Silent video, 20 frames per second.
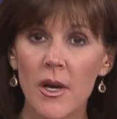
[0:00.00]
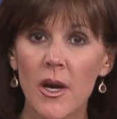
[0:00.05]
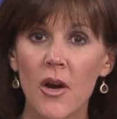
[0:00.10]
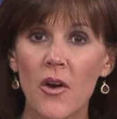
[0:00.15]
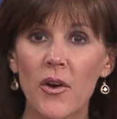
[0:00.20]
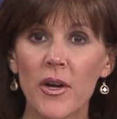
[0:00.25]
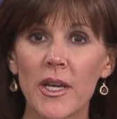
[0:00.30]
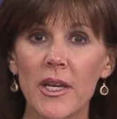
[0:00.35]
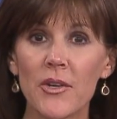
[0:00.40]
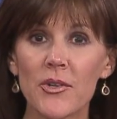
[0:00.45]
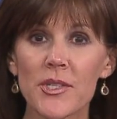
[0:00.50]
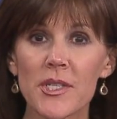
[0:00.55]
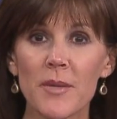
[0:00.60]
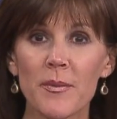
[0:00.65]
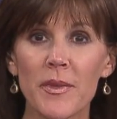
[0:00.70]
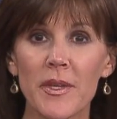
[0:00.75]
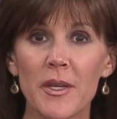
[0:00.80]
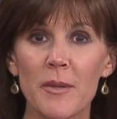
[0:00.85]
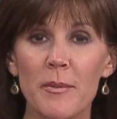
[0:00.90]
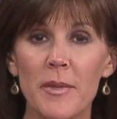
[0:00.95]
All right, here's
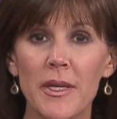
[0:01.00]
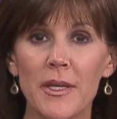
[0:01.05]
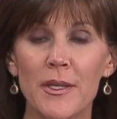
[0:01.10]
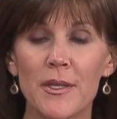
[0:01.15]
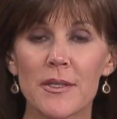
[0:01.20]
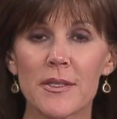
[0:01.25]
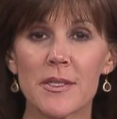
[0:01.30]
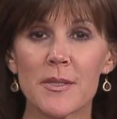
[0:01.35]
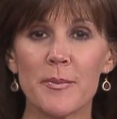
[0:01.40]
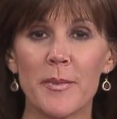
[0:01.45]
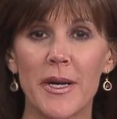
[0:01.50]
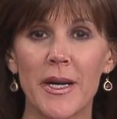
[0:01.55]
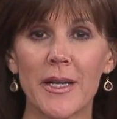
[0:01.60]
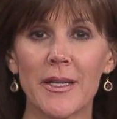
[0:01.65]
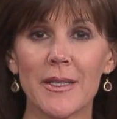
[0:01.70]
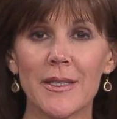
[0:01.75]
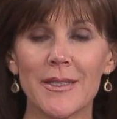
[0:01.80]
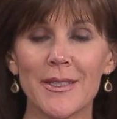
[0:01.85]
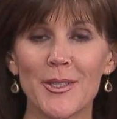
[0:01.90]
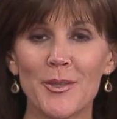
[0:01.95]
something to make you
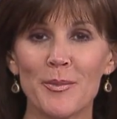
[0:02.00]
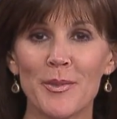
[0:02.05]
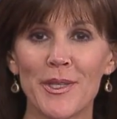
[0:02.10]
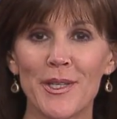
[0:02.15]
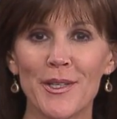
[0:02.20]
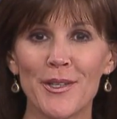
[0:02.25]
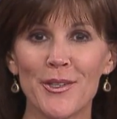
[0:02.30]
smile a little bit. A